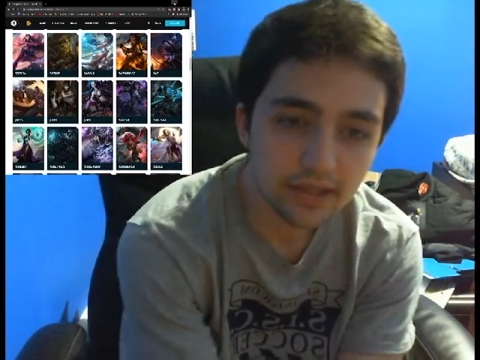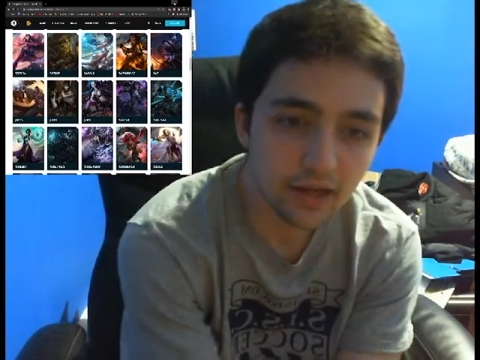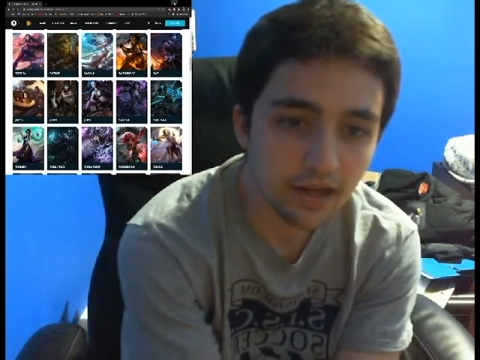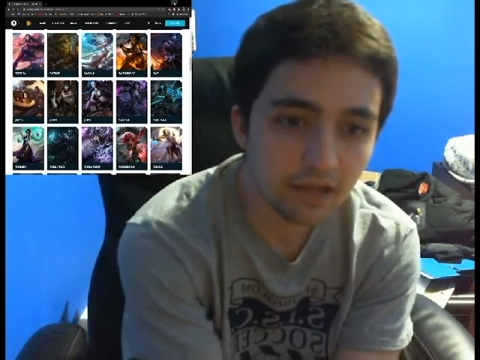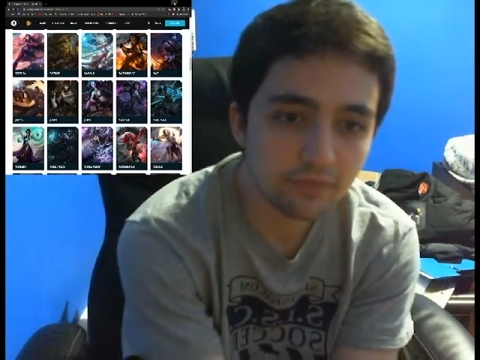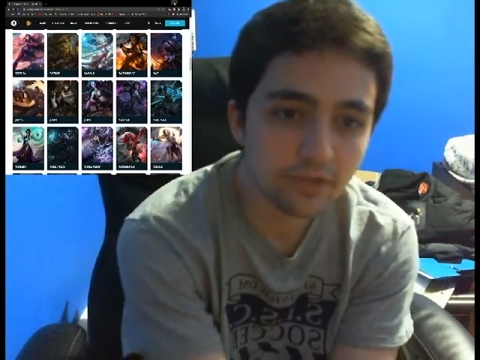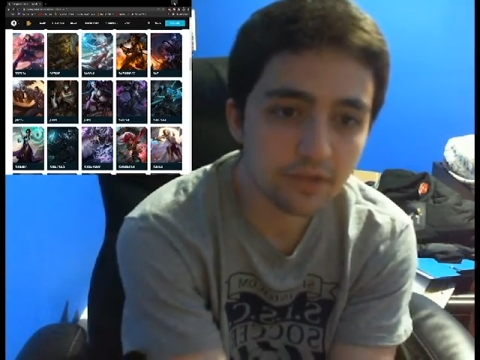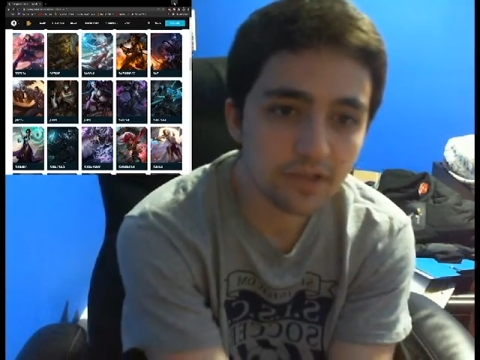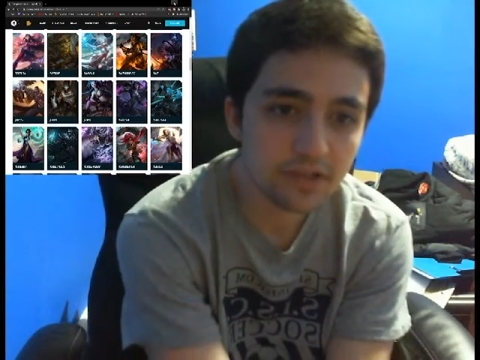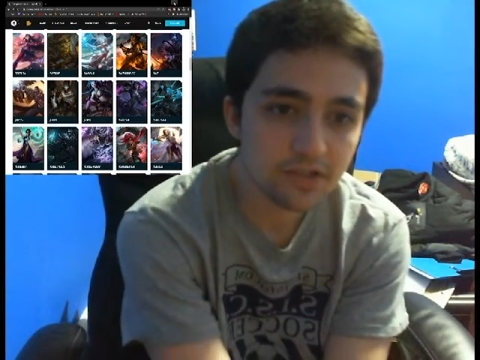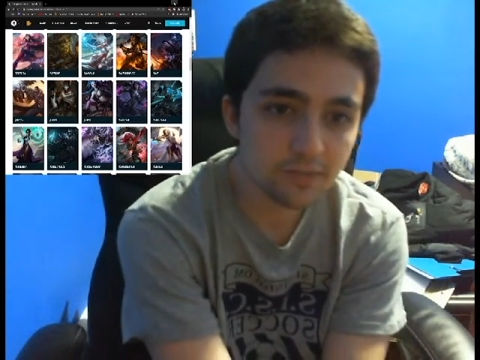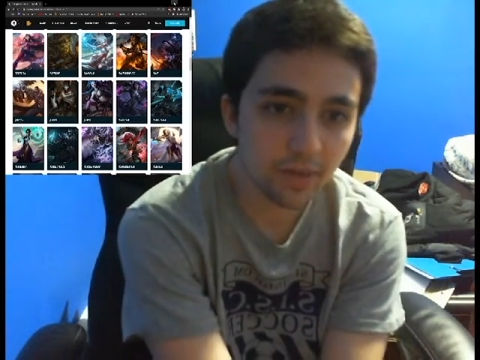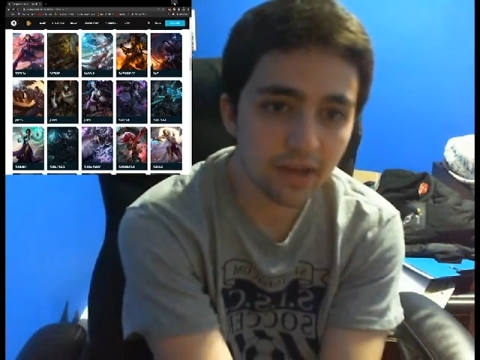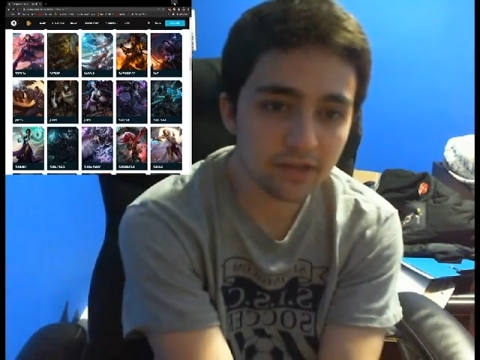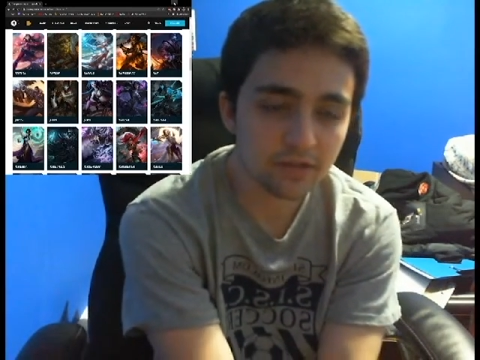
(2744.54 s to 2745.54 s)
Then Ivern,
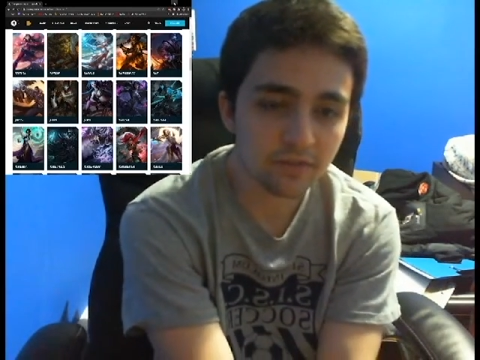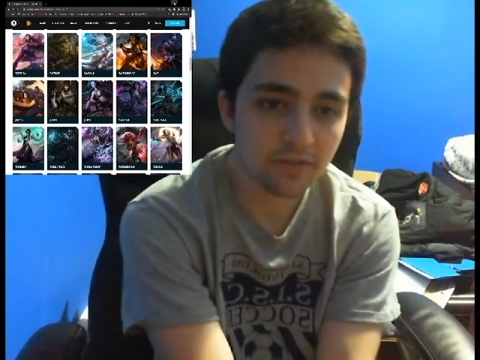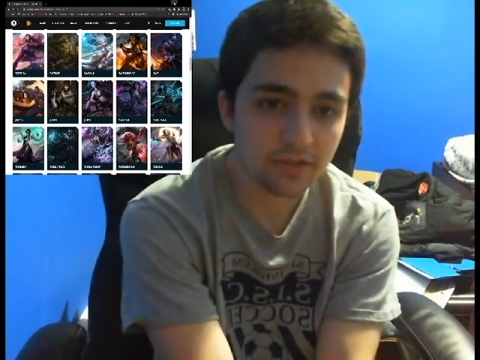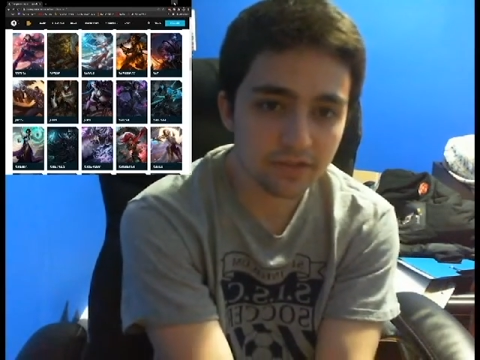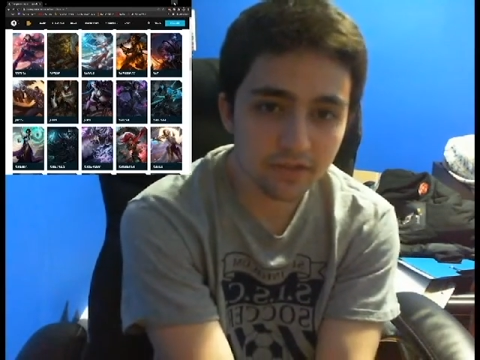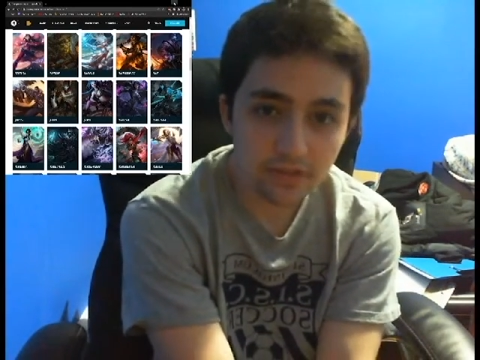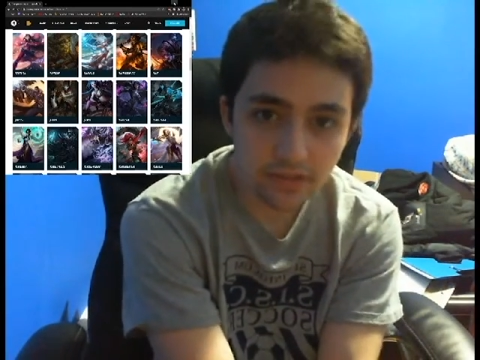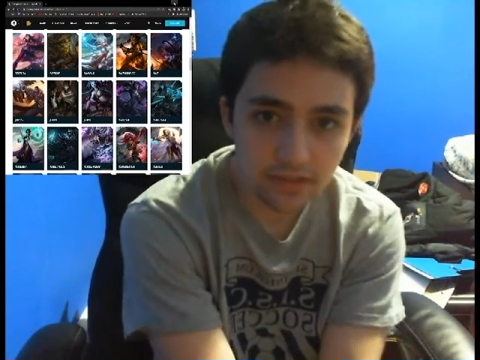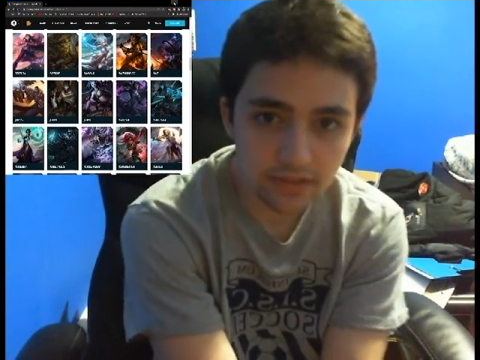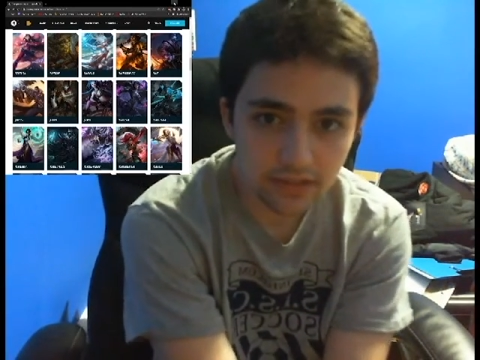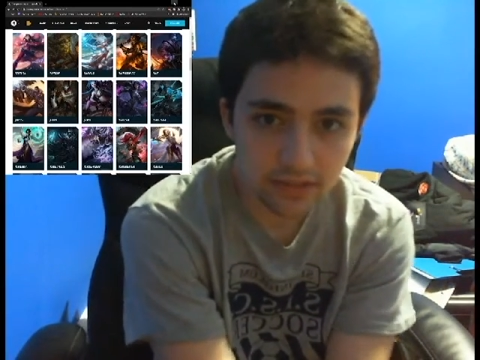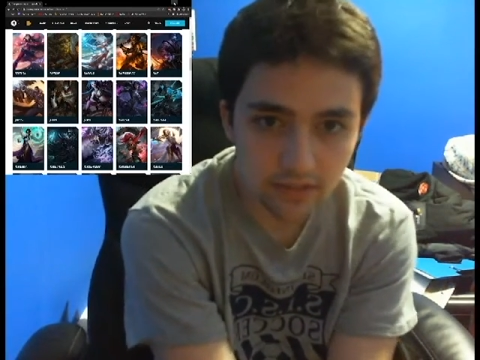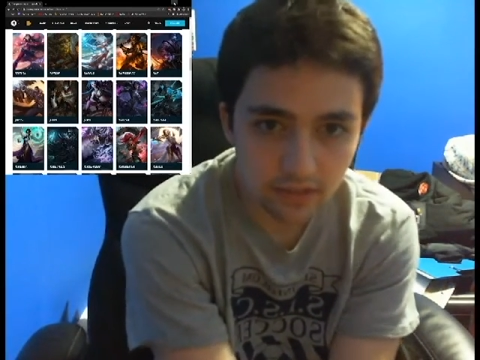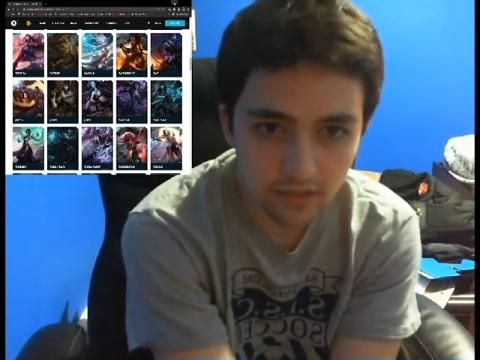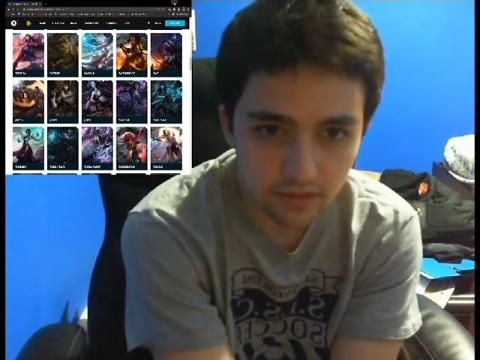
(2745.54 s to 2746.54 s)
his passive is
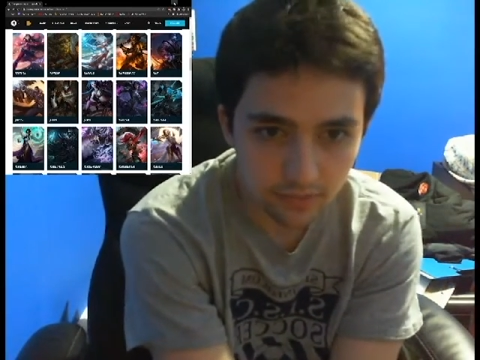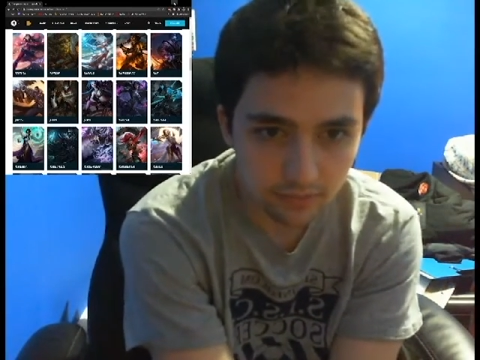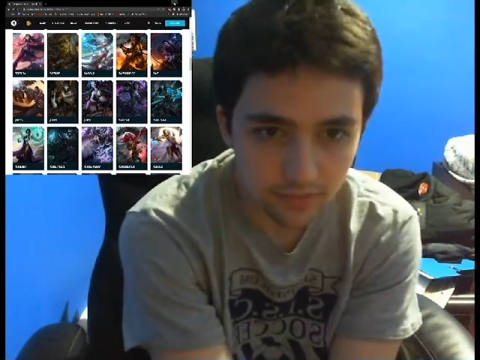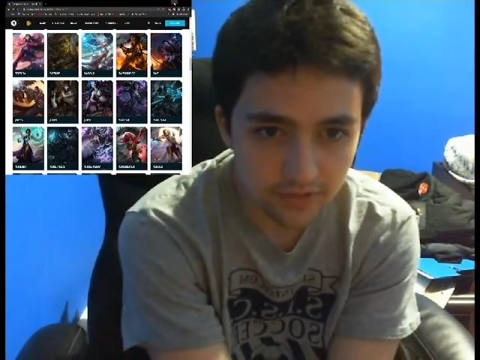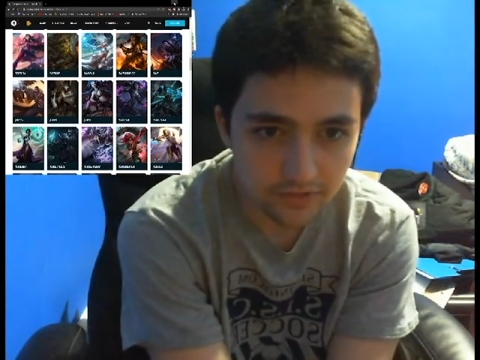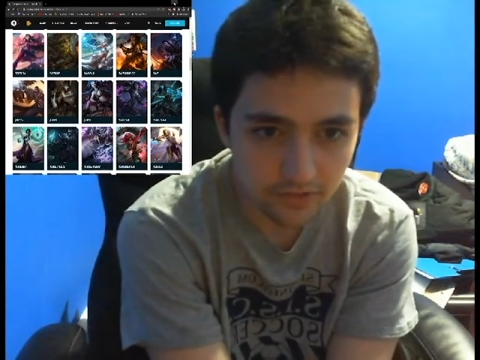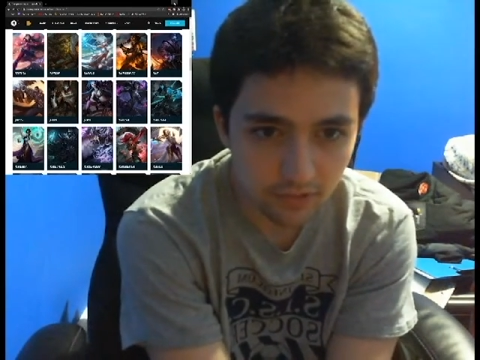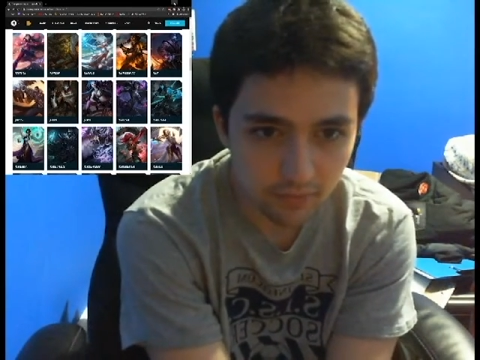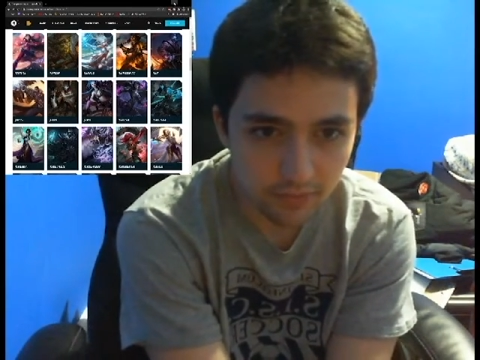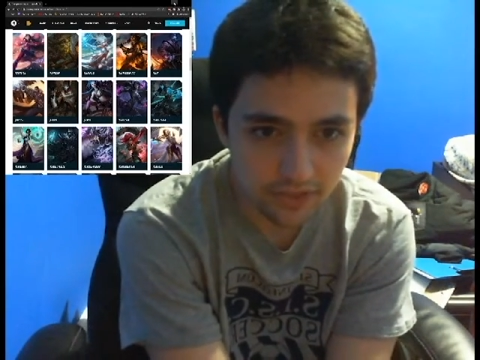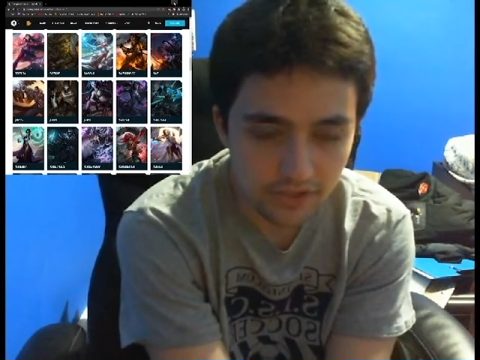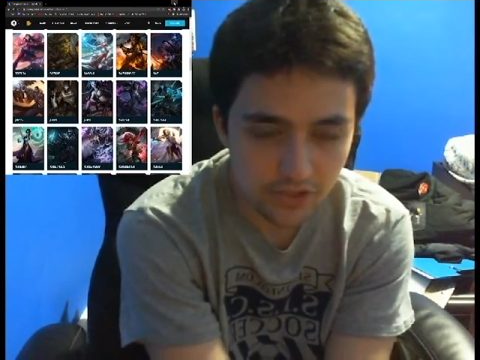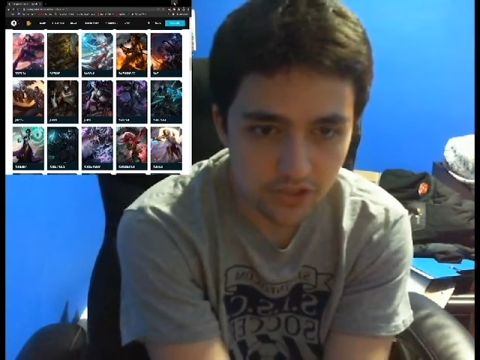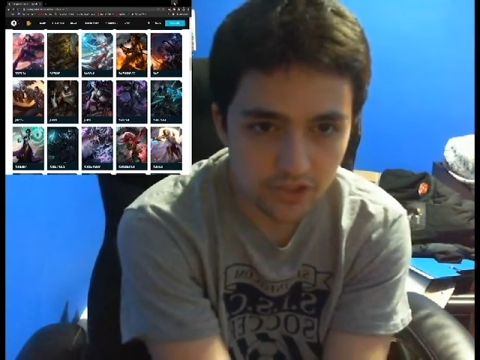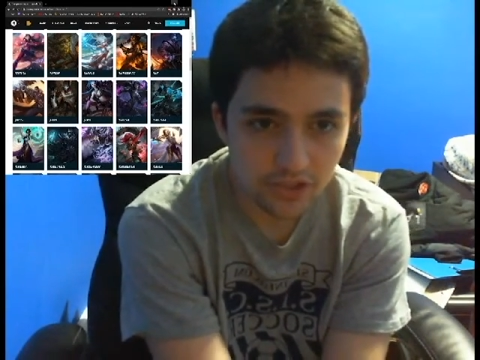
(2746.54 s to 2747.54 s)
he's a little
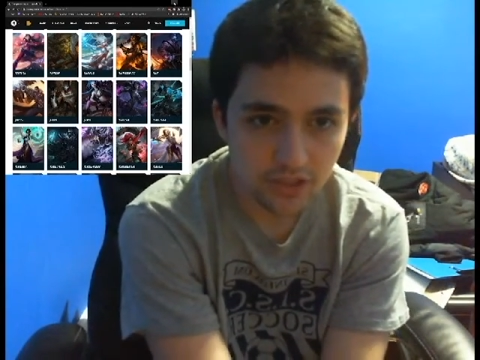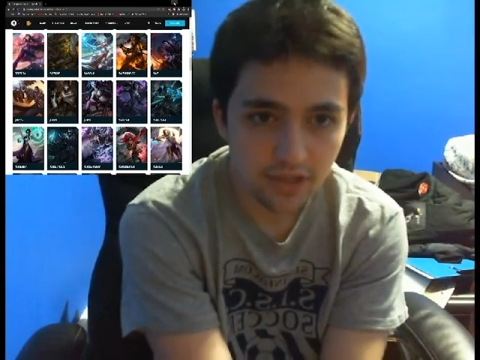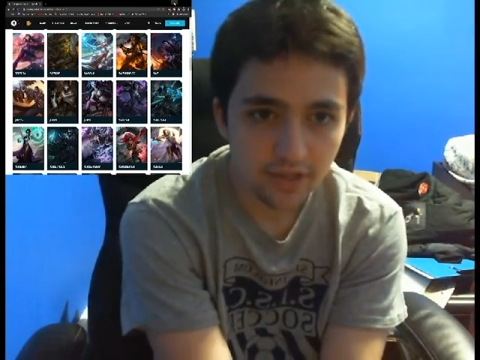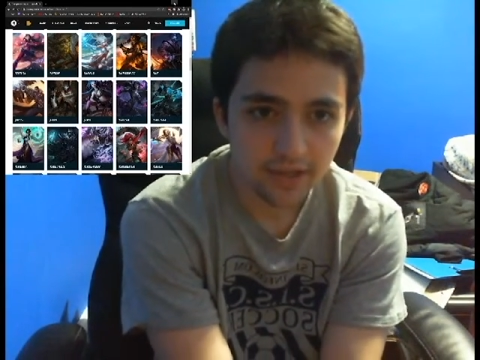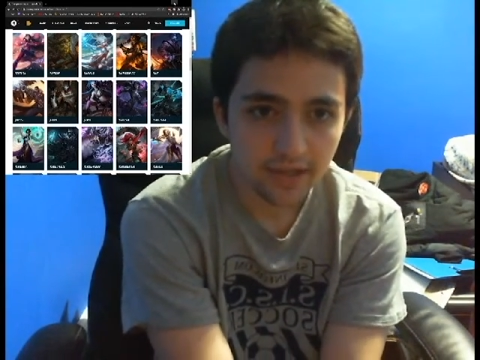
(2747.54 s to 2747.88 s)
bitch,